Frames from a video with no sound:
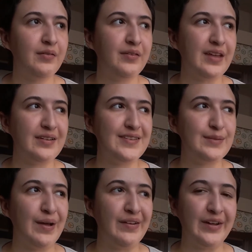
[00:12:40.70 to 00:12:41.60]
without it
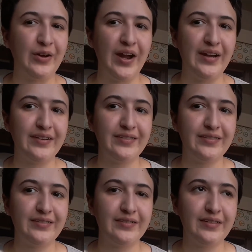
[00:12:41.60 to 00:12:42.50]
smelling right.
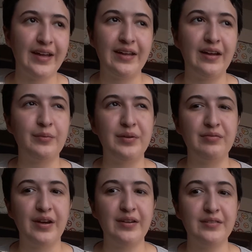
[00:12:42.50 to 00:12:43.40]
I'll be
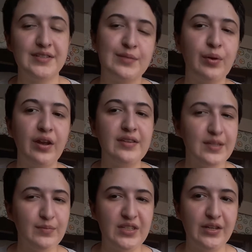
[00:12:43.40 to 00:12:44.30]
fine. Just put on
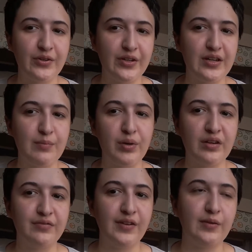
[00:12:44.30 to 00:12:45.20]
some deodorant and
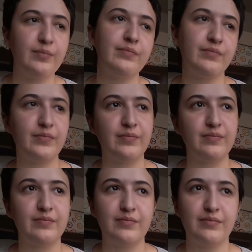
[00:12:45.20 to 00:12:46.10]
perfume.
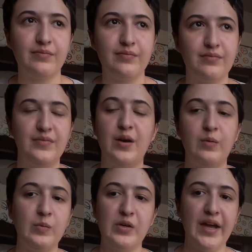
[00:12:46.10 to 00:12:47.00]
No
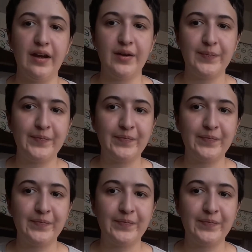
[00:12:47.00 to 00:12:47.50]
one will care.